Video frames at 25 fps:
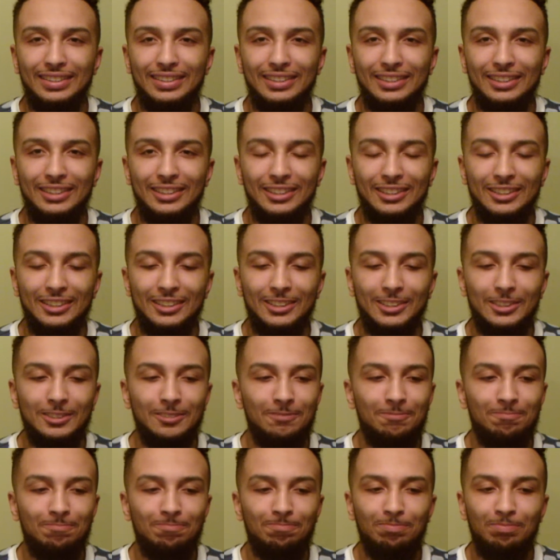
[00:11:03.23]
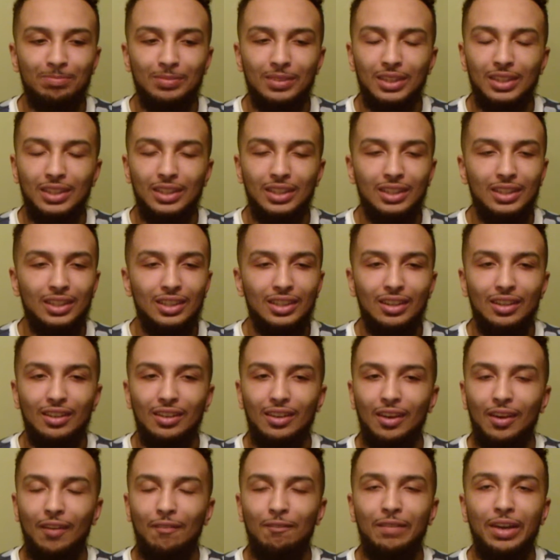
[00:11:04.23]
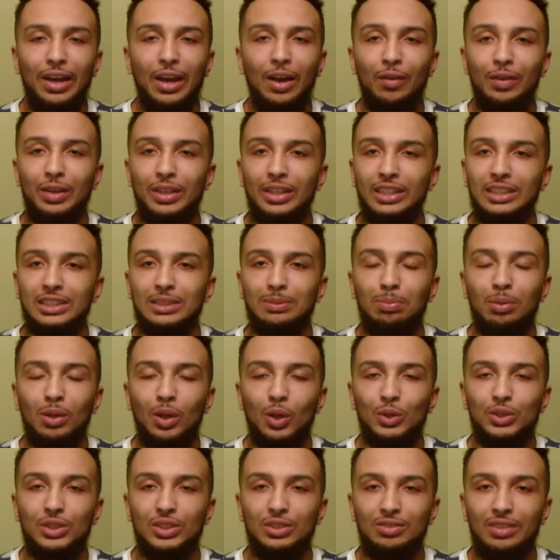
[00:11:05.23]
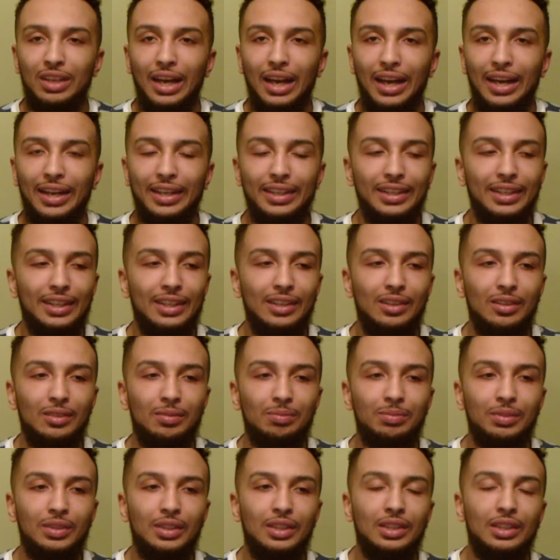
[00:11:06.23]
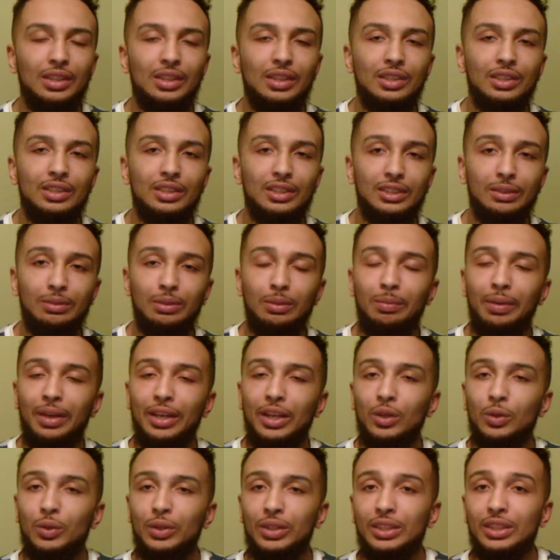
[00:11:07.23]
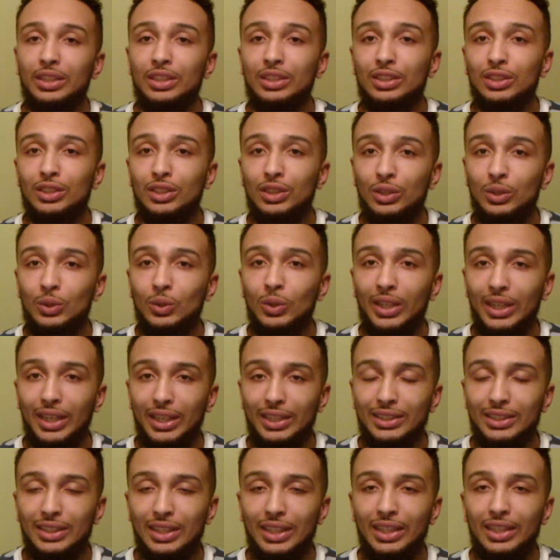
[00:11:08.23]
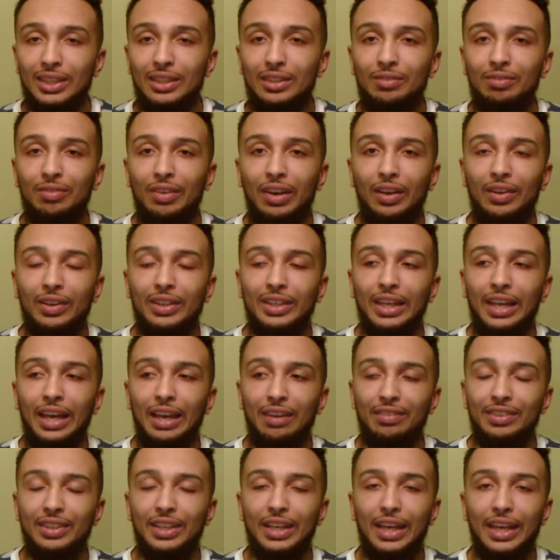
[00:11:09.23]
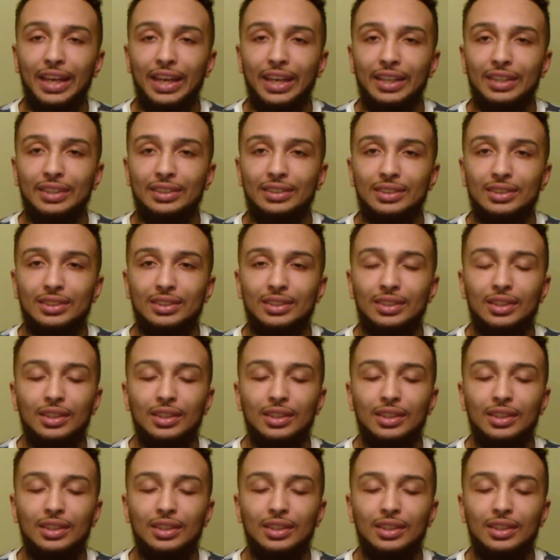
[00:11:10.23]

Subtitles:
He's just a very explosive guy. Jimmy Manuwa is too, like I said, very heavy hands.